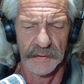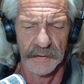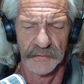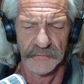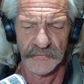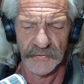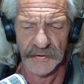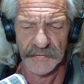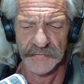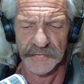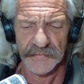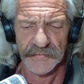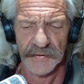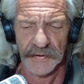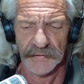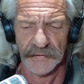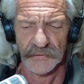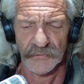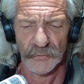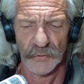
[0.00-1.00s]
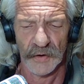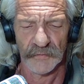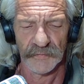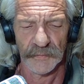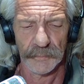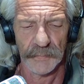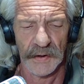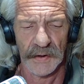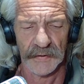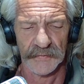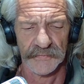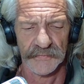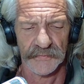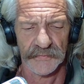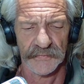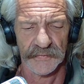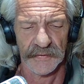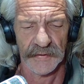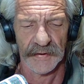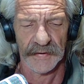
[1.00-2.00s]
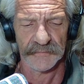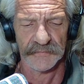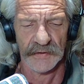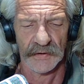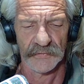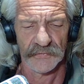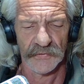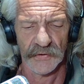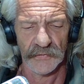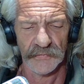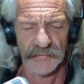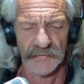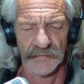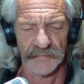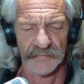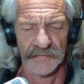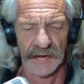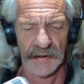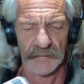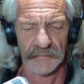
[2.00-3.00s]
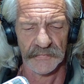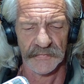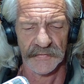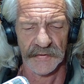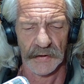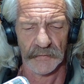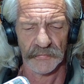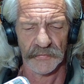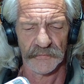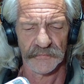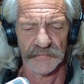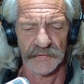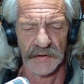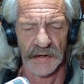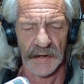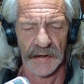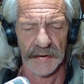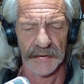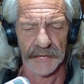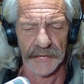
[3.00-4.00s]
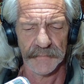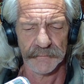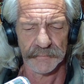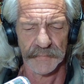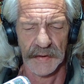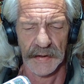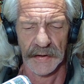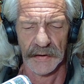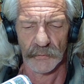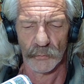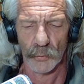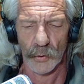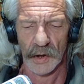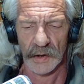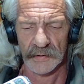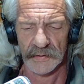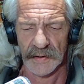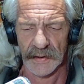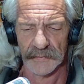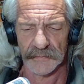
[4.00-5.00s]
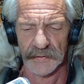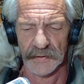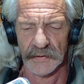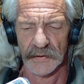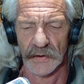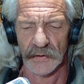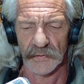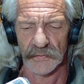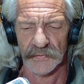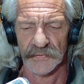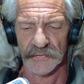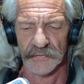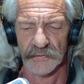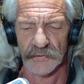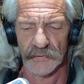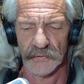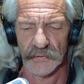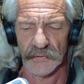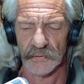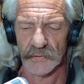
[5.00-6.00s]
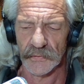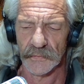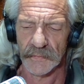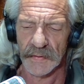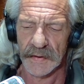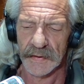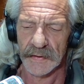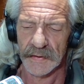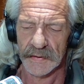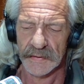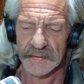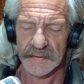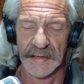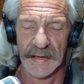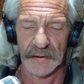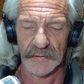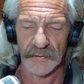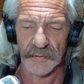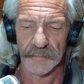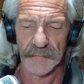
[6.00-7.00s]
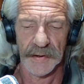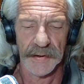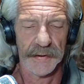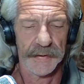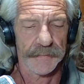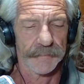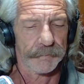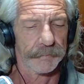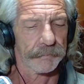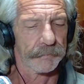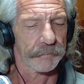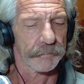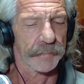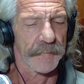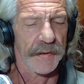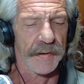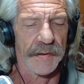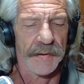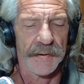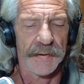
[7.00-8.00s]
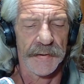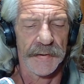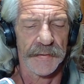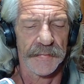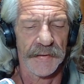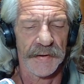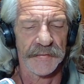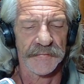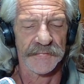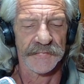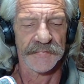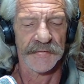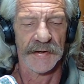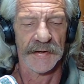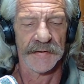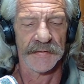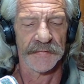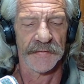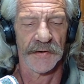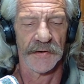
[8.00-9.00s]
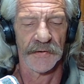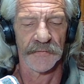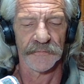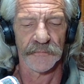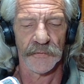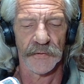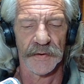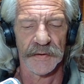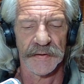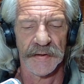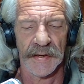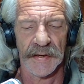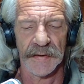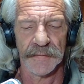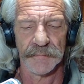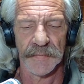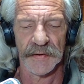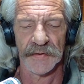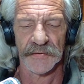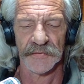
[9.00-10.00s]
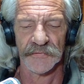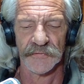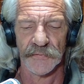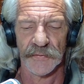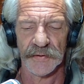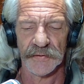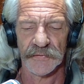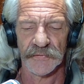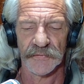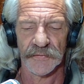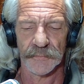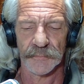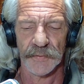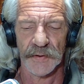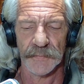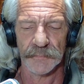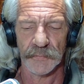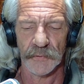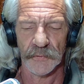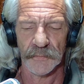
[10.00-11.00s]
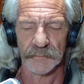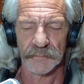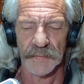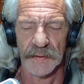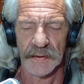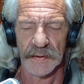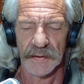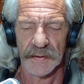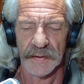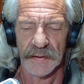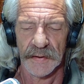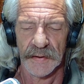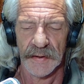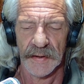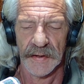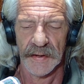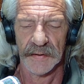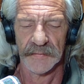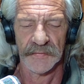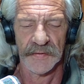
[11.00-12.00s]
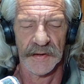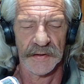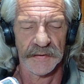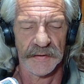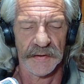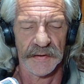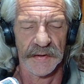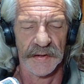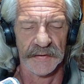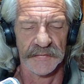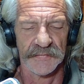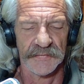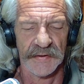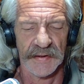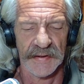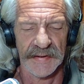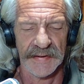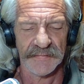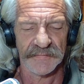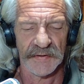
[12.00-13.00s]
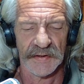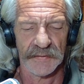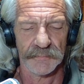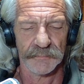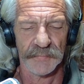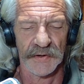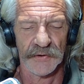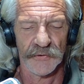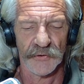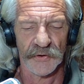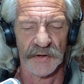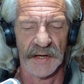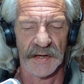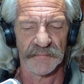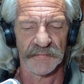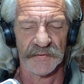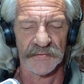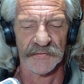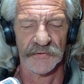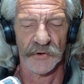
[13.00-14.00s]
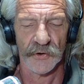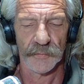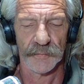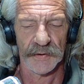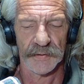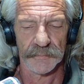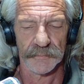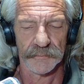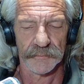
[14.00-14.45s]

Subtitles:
Jesus and the 12 apostles left Joseph's house south of Tyre and walked down the coast to Ptolemy. They stayed there for a day ministering to the people, and then the next evening Peter gave a sermon.